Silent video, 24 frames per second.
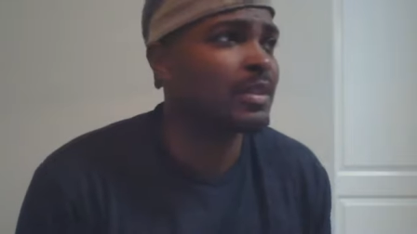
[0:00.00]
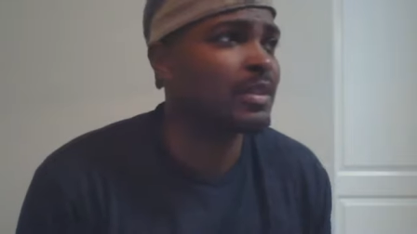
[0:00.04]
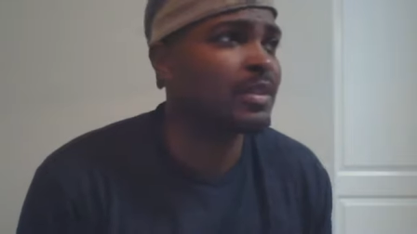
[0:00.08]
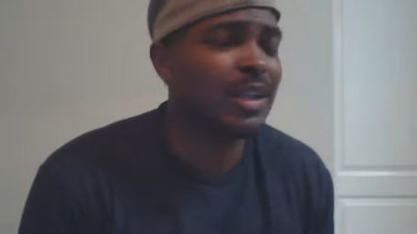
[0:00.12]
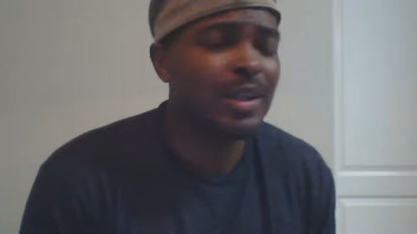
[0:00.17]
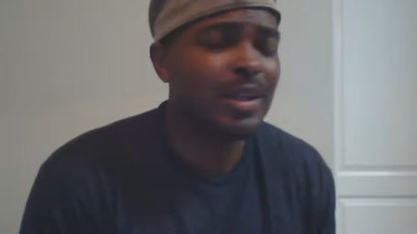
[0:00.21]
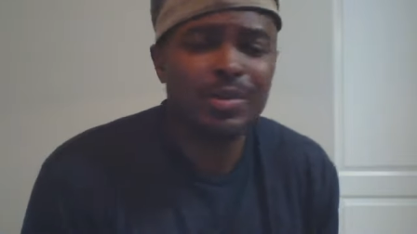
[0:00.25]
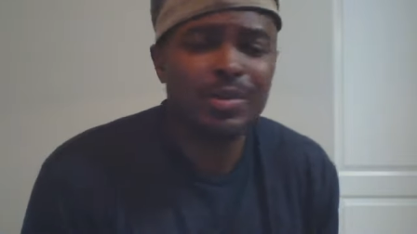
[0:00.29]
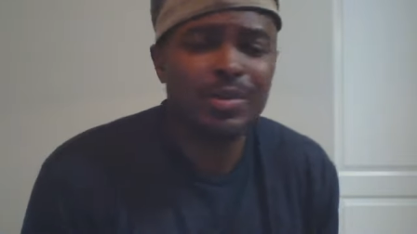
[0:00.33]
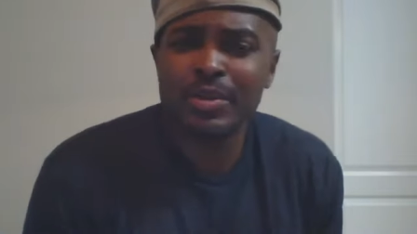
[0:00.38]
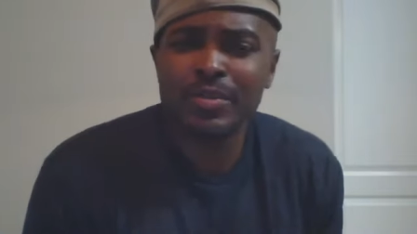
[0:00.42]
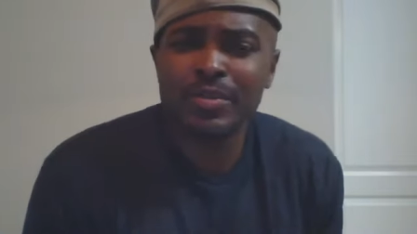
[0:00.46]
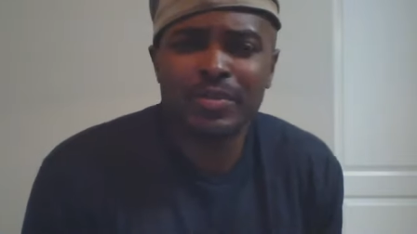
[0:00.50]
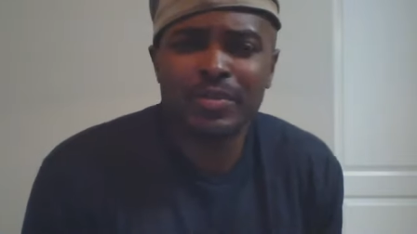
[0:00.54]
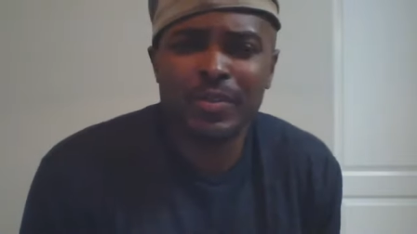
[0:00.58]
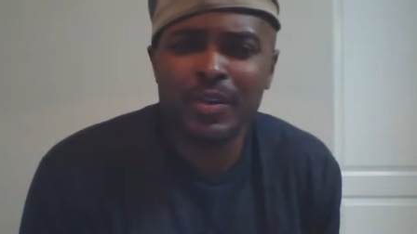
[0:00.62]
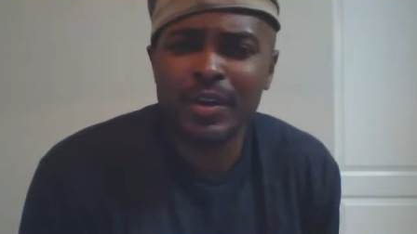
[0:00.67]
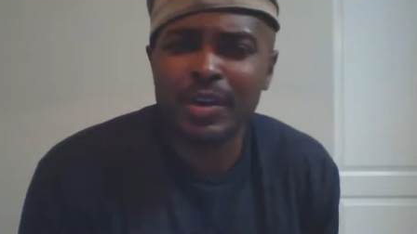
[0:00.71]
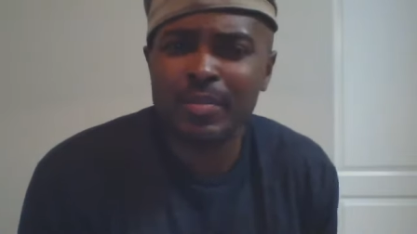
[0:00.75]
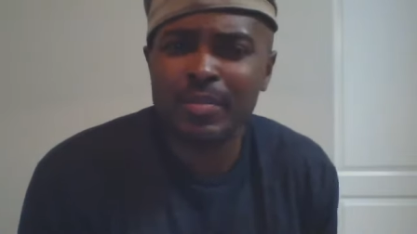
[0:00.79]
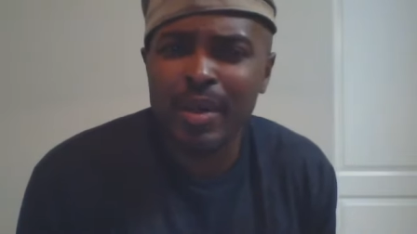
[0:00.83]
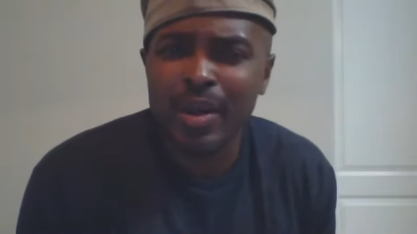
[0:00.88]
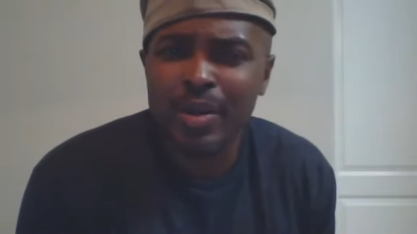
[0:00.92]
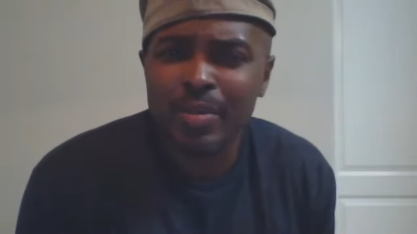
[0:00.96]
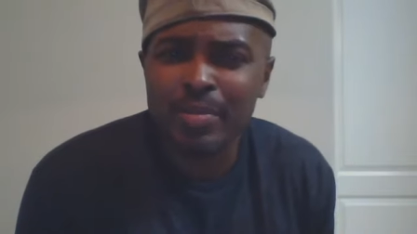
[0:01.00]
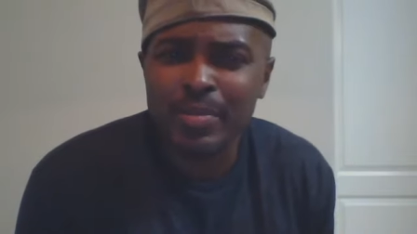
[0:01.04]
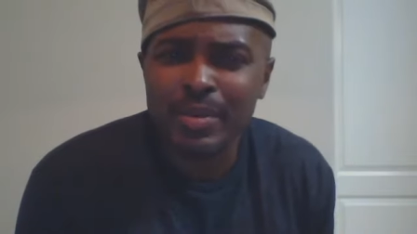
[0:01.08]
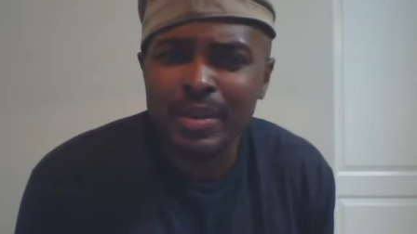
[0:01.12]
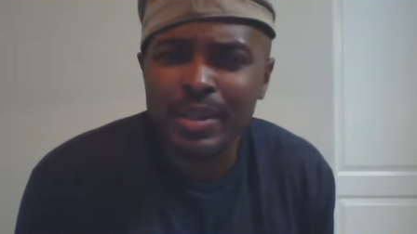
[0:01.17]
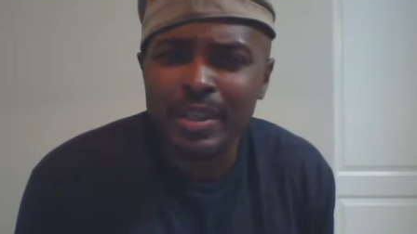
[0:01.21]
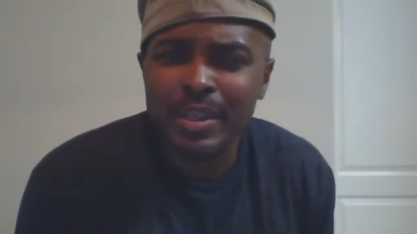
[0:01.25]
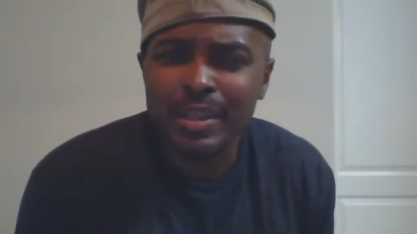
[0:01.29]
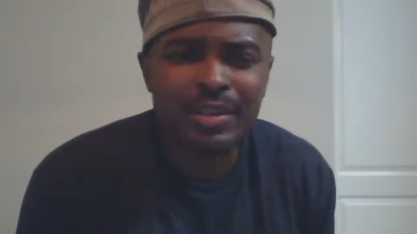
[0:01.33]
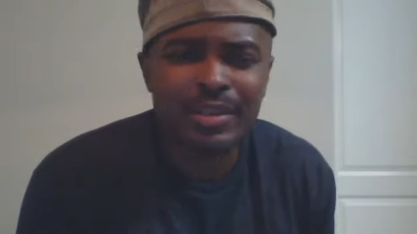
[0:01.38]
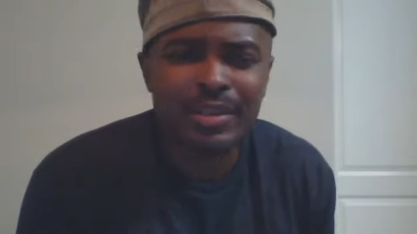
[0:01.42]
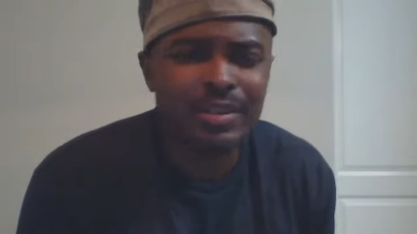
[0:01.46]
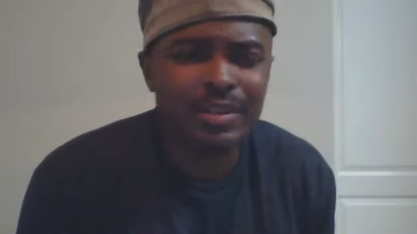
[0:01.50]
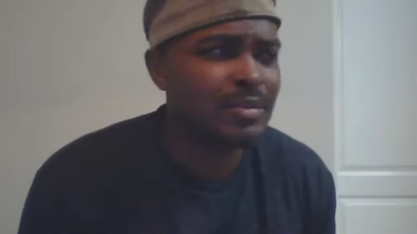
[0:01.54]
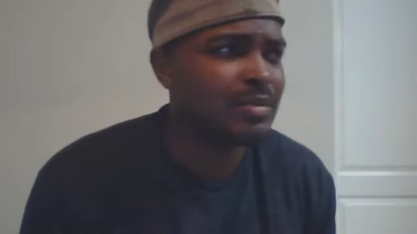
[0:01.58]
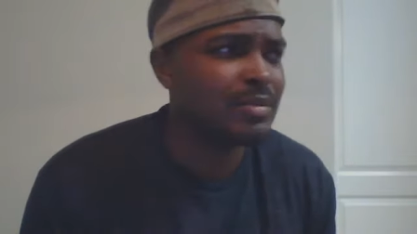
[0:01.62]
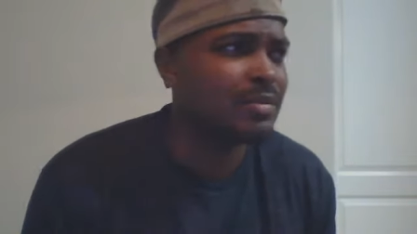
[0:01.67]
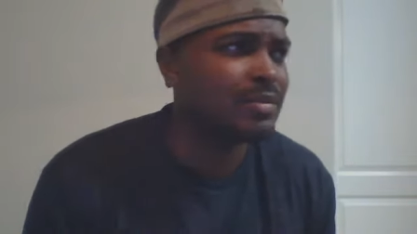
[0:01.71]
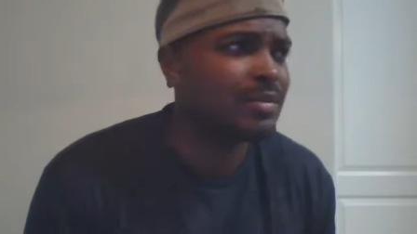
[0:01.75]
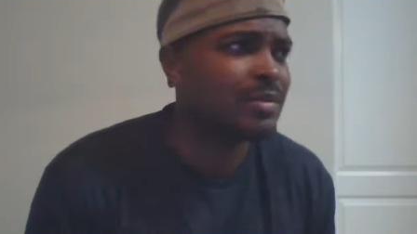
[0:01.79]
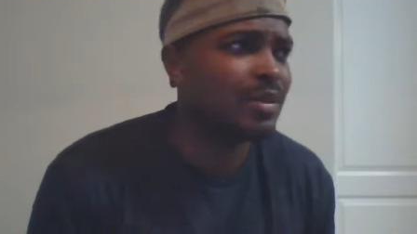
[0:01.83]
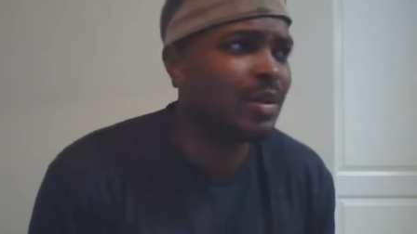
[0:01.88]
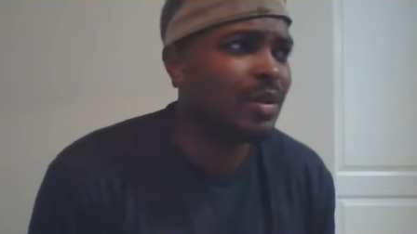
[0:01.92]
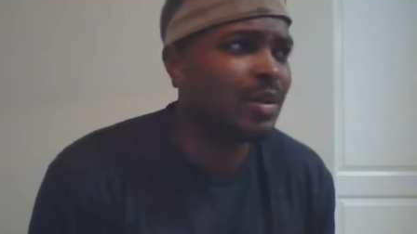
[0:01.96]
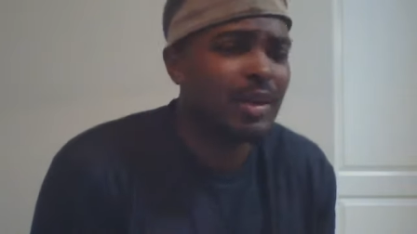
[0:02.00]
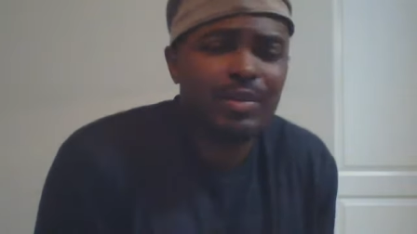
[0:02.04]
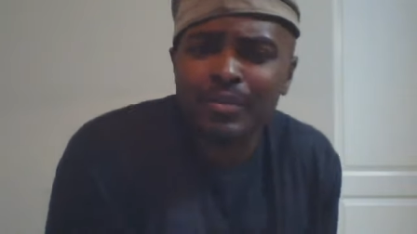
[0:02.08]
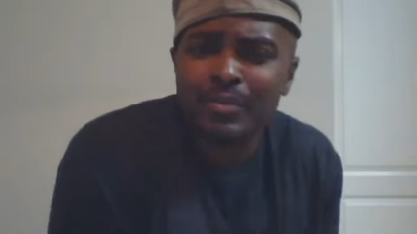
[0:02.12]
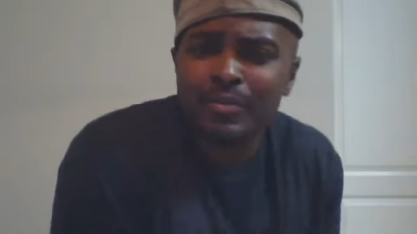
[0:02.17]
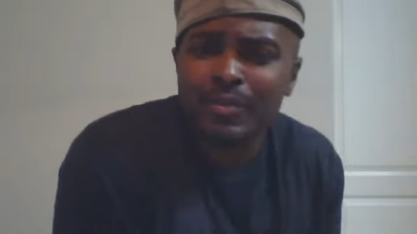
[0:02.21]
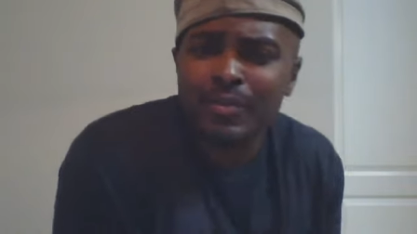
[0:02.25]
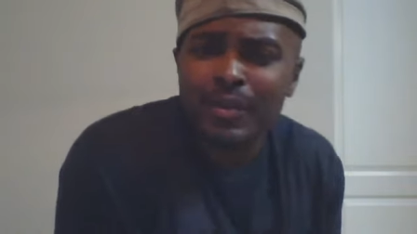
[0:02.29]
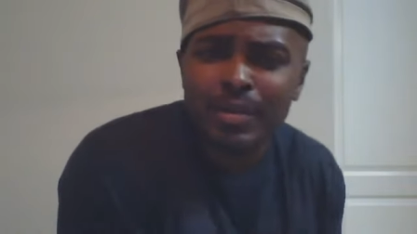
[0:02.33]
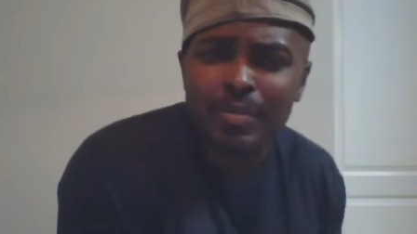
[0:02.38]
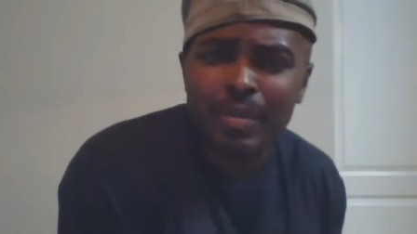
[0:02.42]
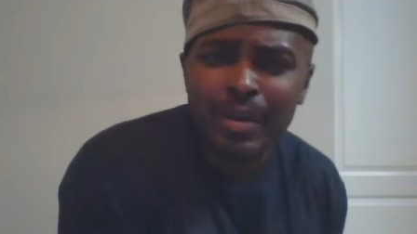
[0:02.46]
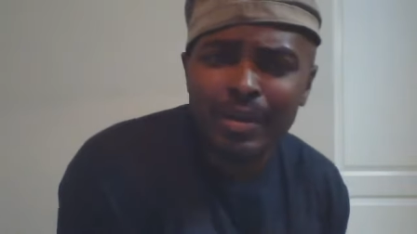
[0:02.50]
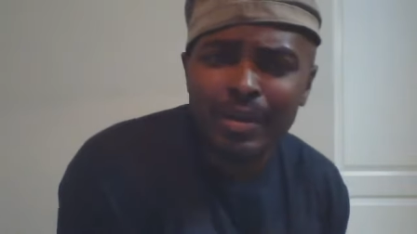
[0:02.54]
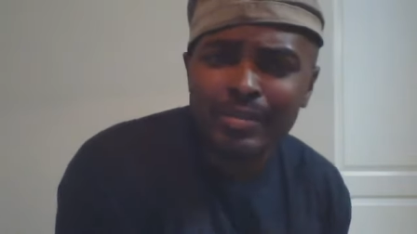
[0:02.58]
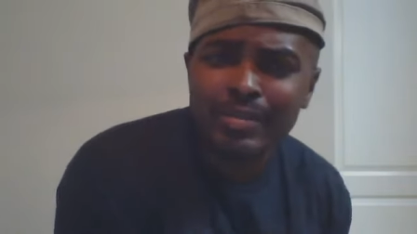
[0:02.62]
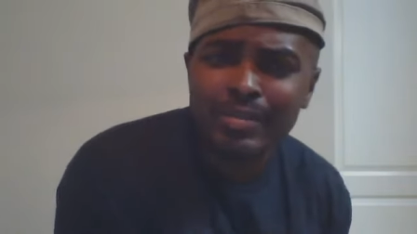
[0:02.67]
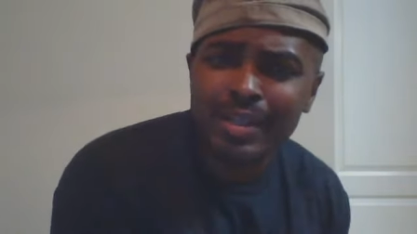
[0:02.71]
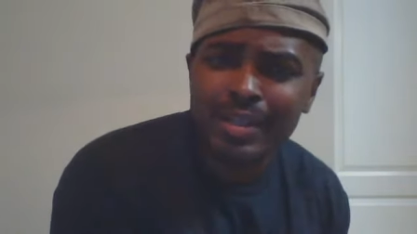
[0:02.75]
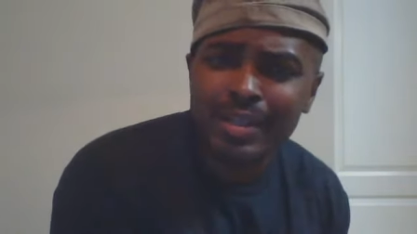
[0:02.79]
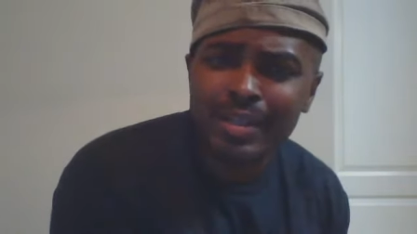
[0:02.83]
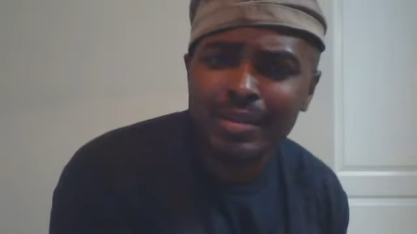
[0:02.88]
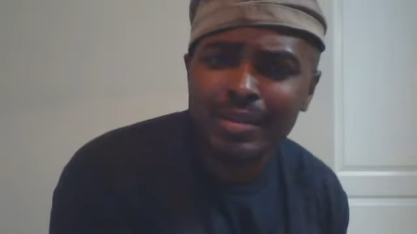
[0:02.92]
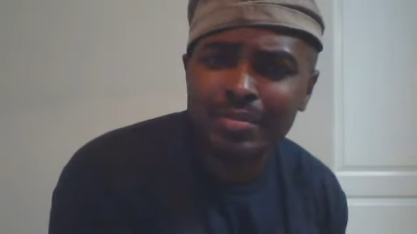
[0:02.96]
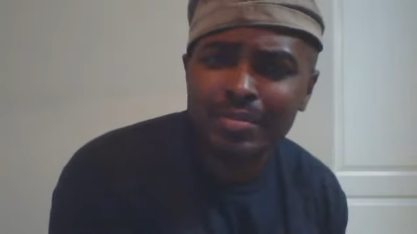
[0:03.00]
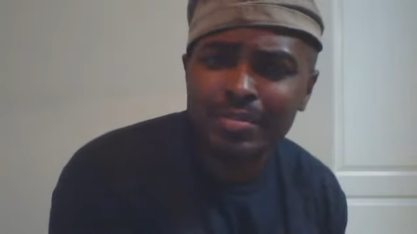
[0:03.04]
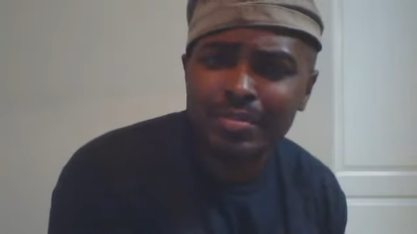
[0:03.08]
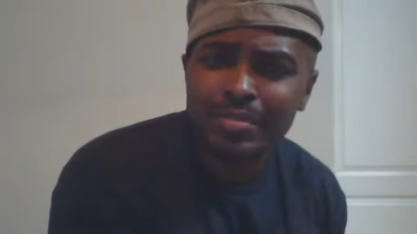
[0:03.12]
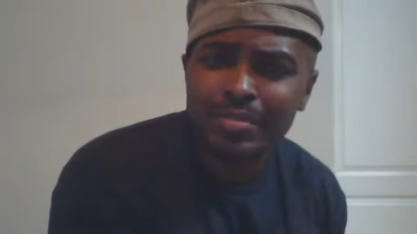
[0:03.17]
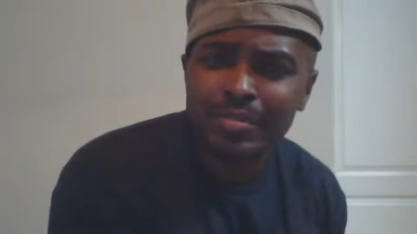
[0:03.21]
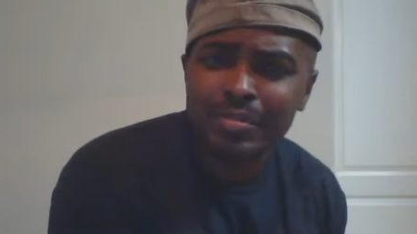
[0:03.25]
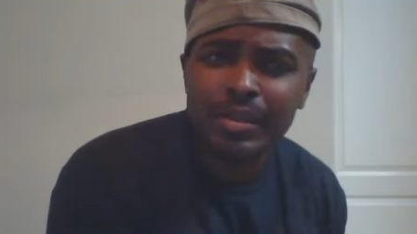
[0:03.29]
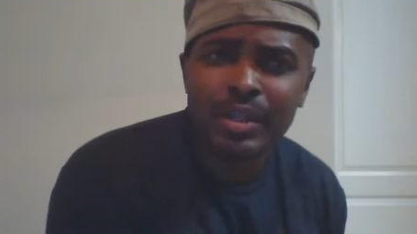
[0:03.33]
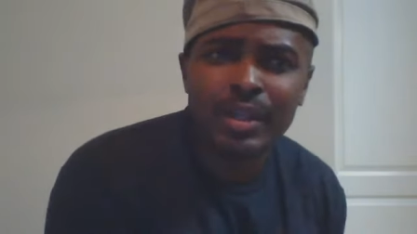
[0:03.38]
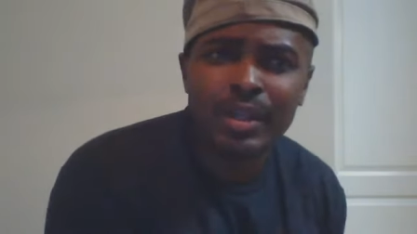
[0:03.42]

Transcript: They don't give a fuck about me, so I don't give a fuck about them